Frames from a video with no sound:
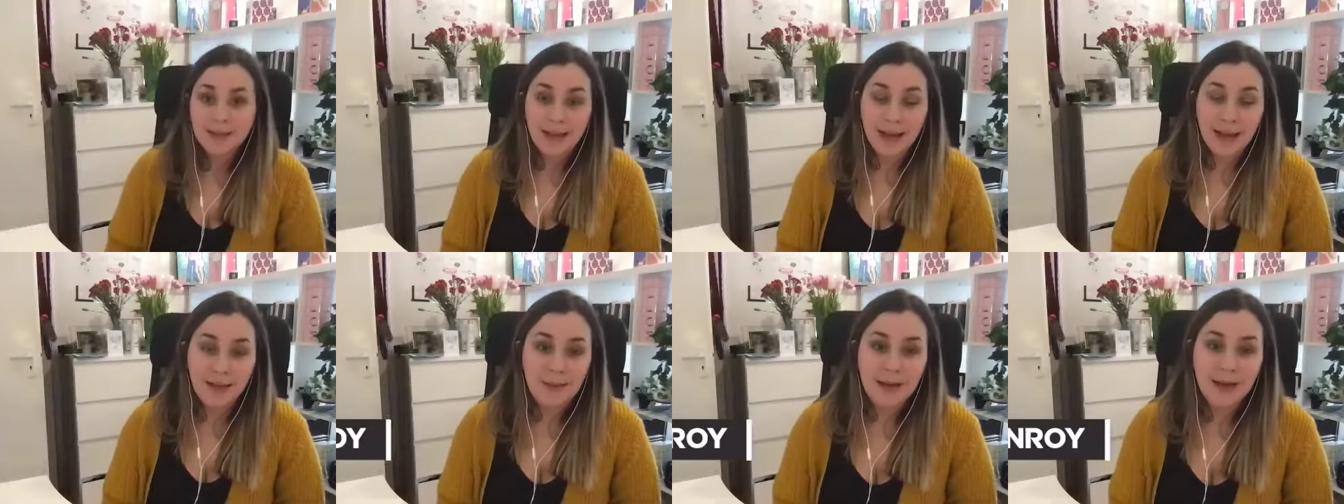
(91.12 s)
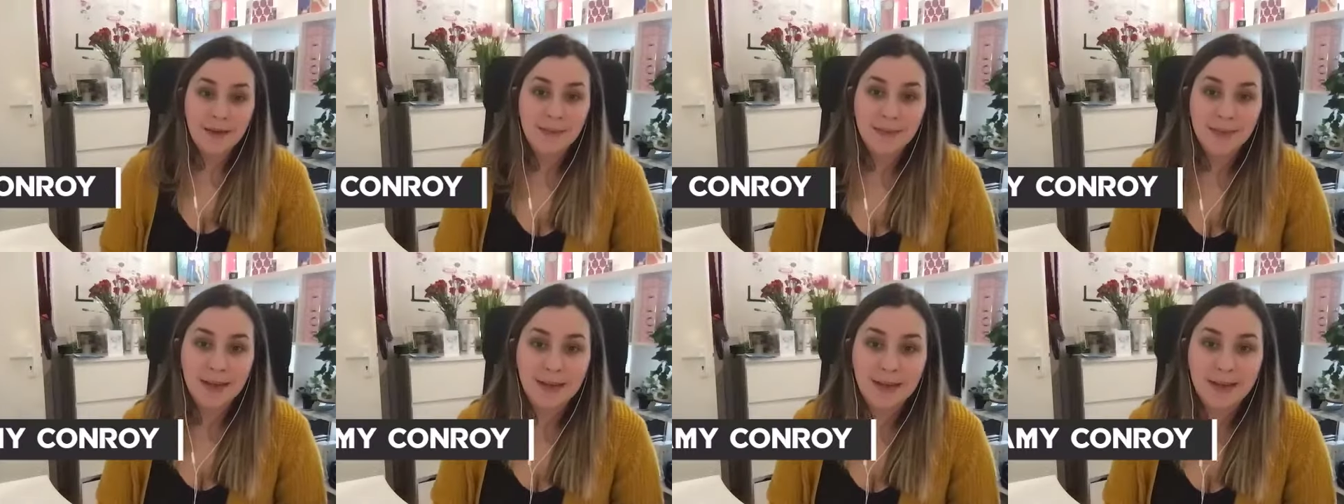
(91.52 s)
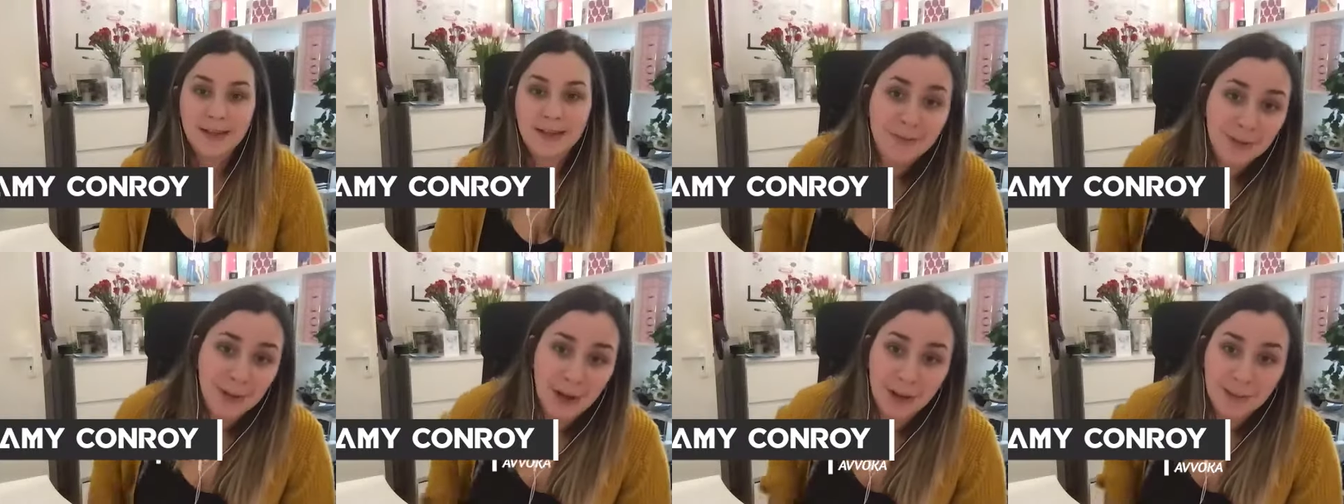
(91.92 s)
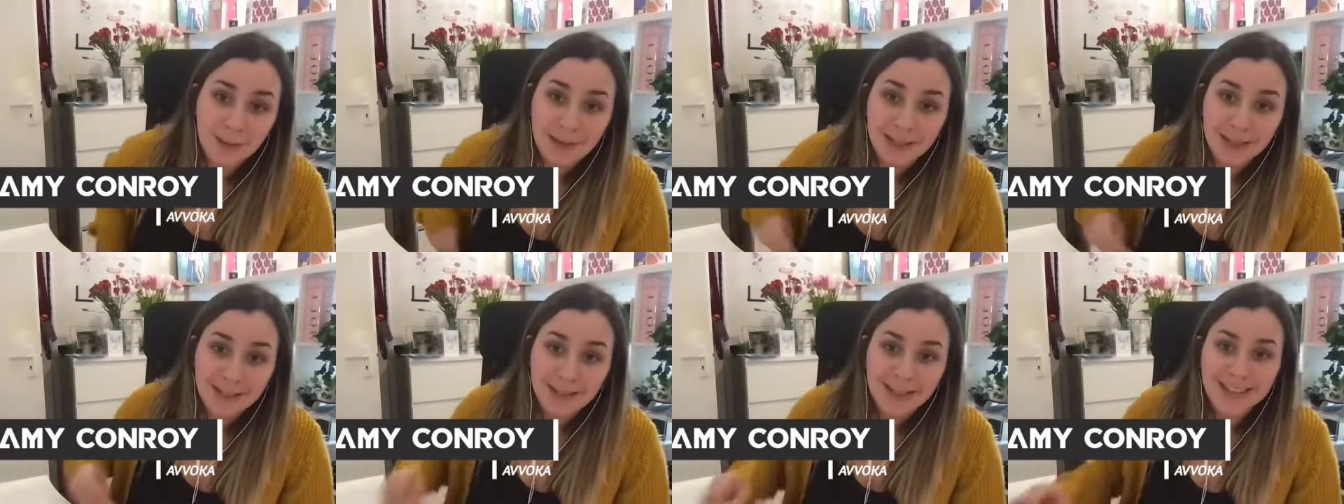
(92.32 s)
Amy, as Dom
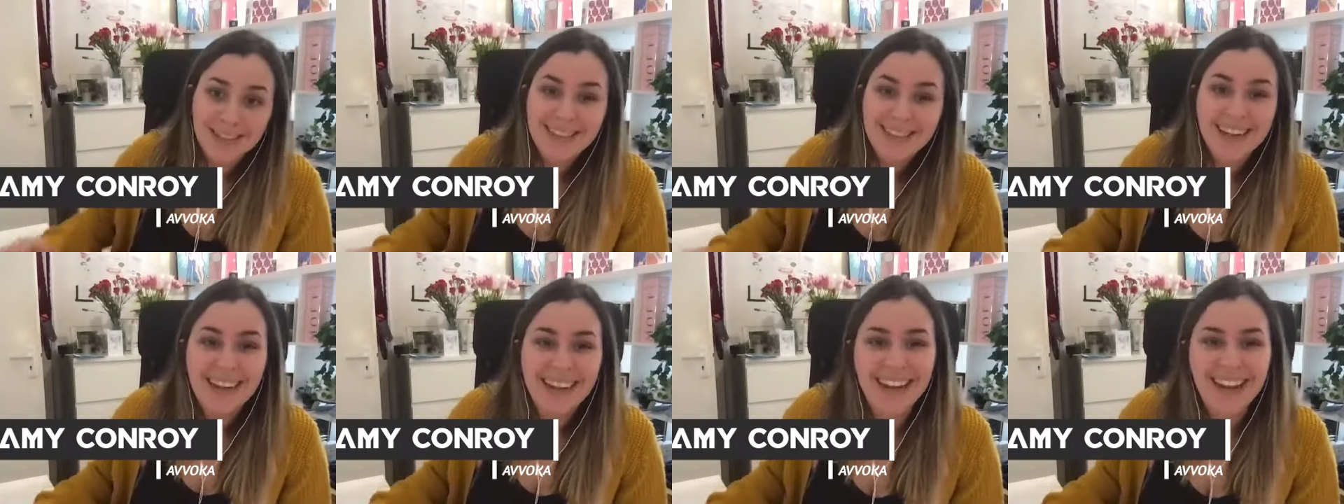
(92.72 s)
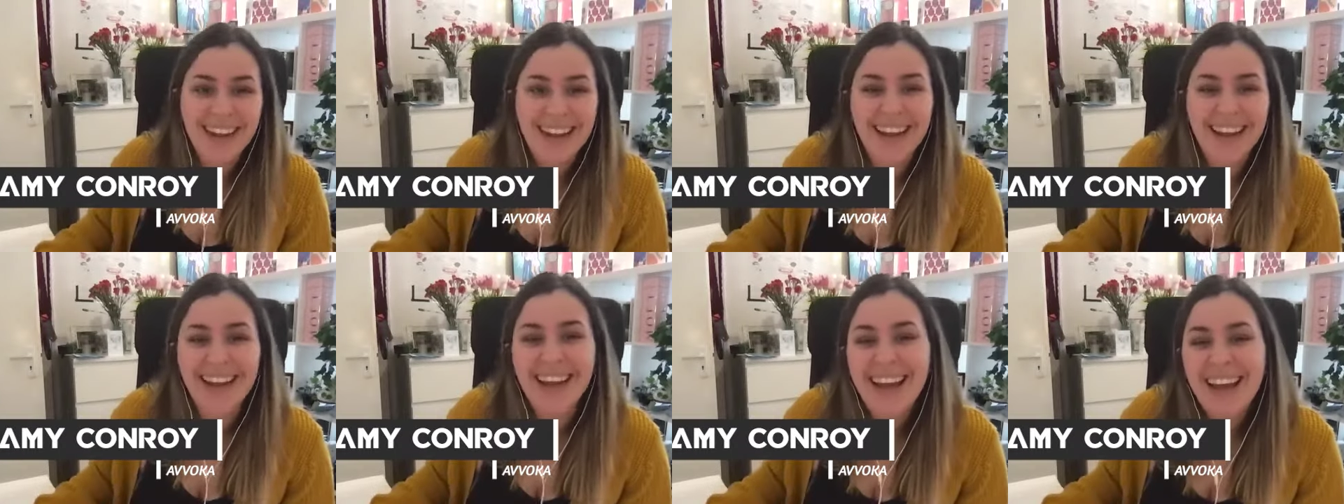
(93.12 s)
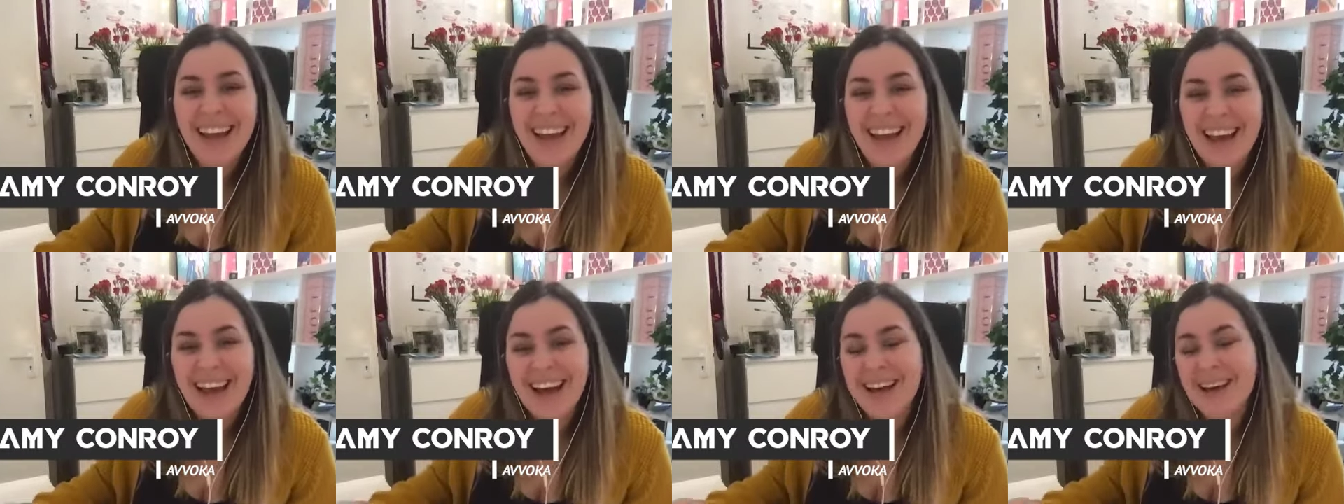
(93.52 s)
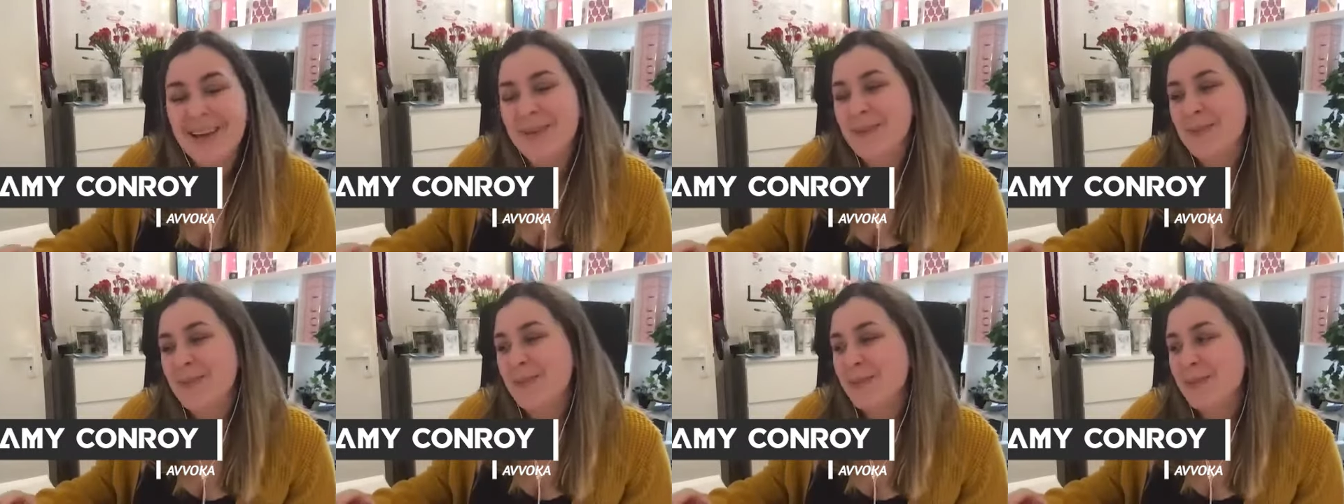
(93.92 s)
mentioned.
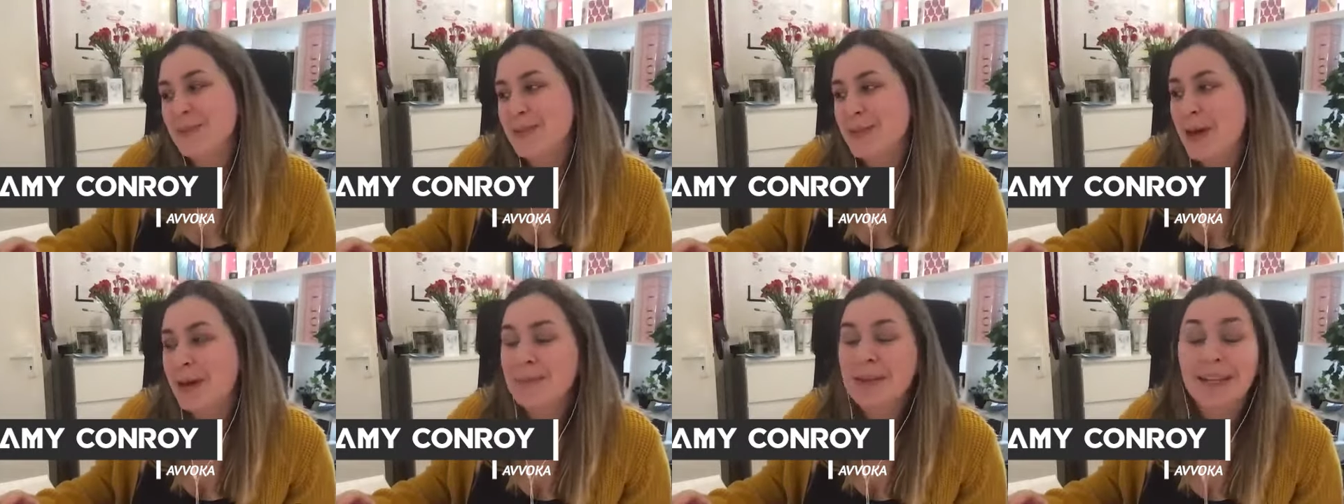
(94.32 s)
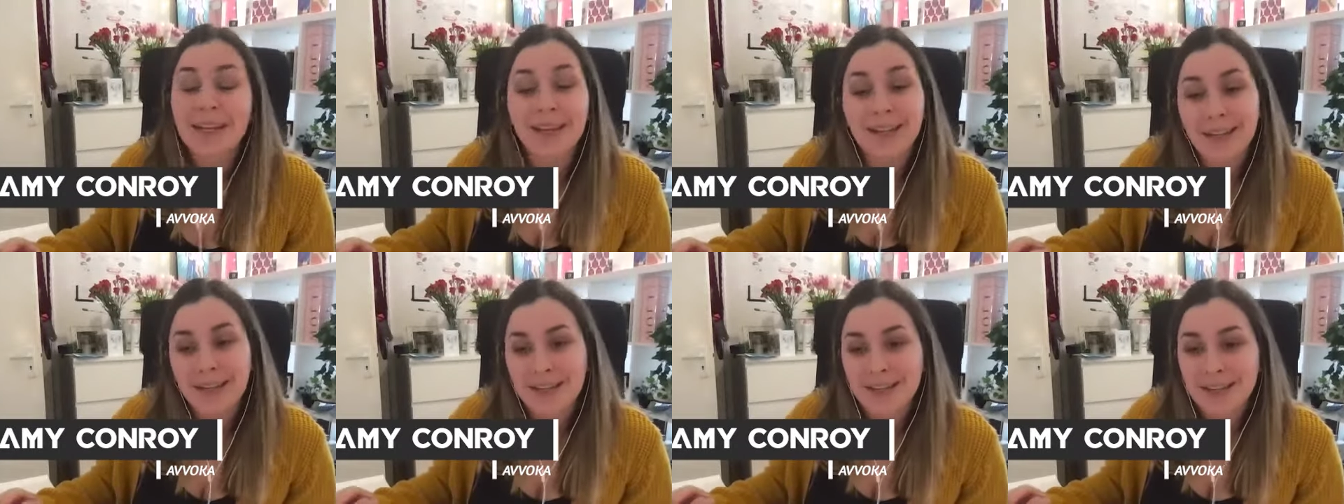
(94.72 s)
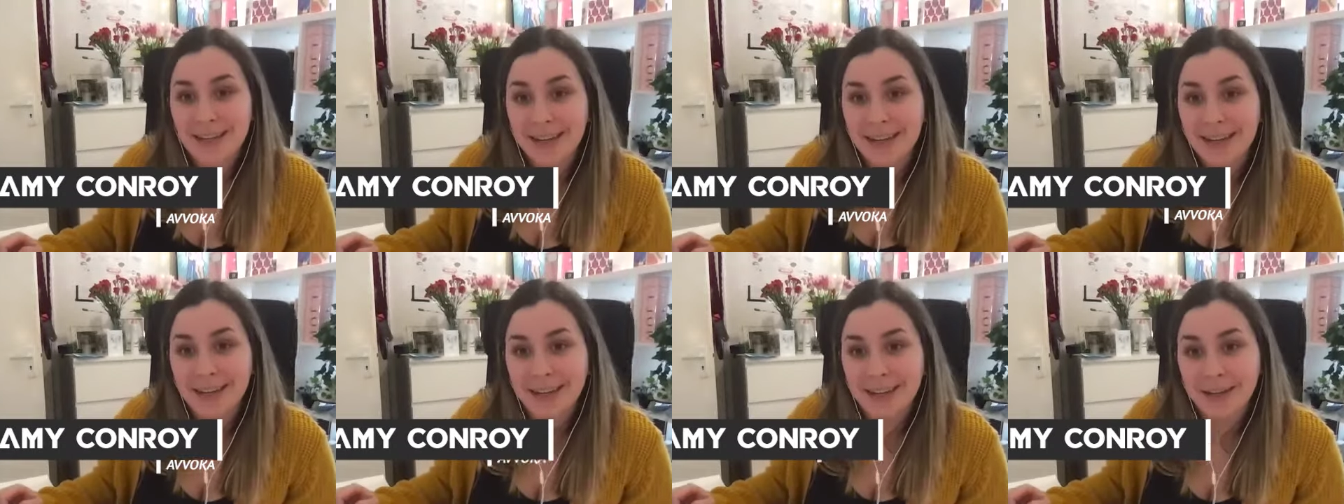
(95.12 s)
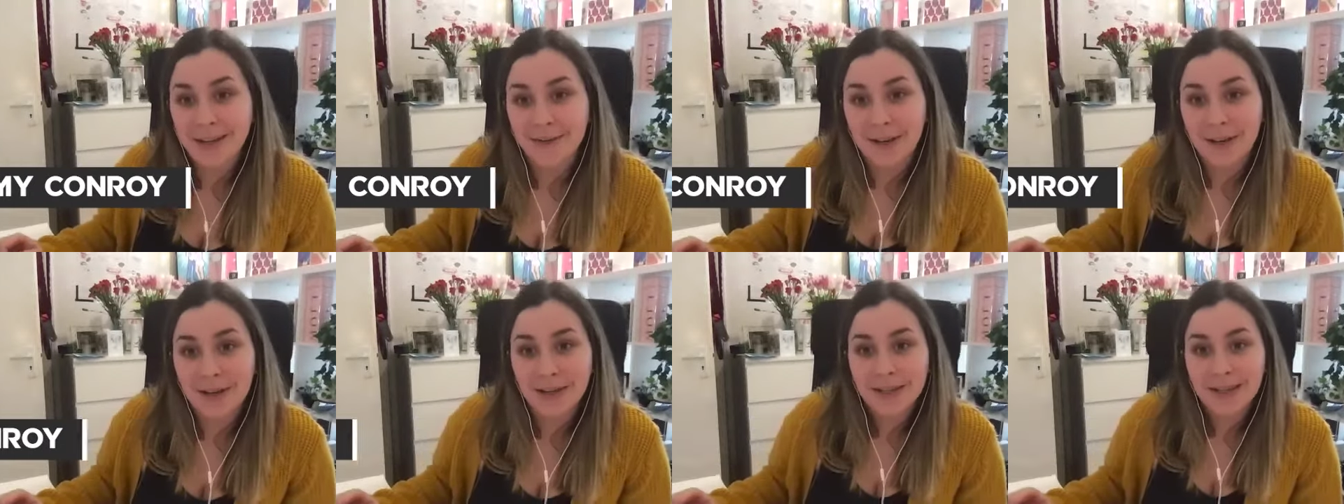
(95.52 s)
So I'm a legal engineer here
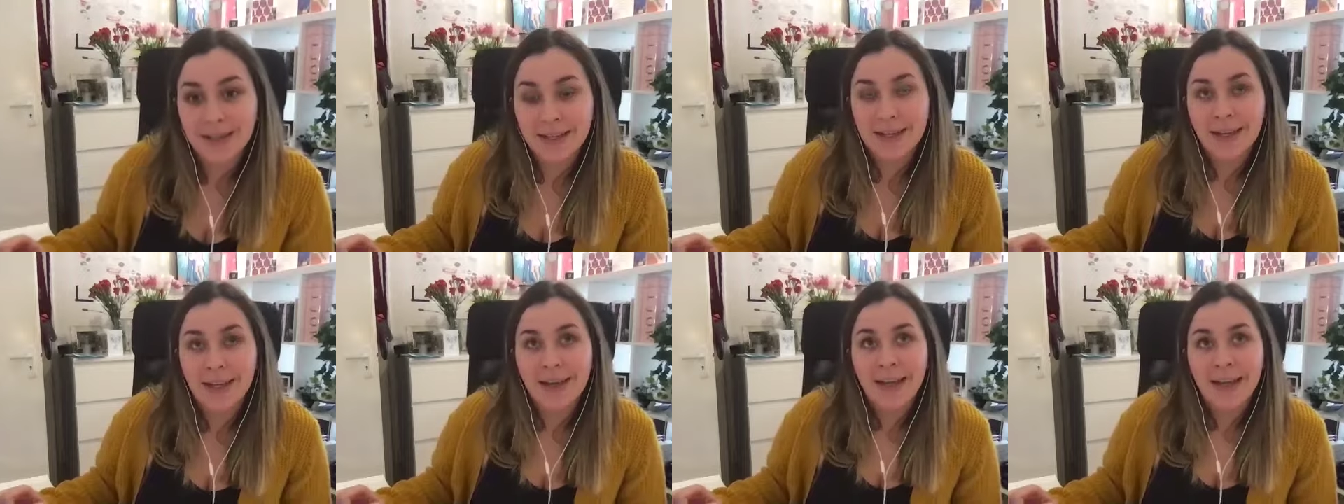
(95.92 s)
at Avvoka.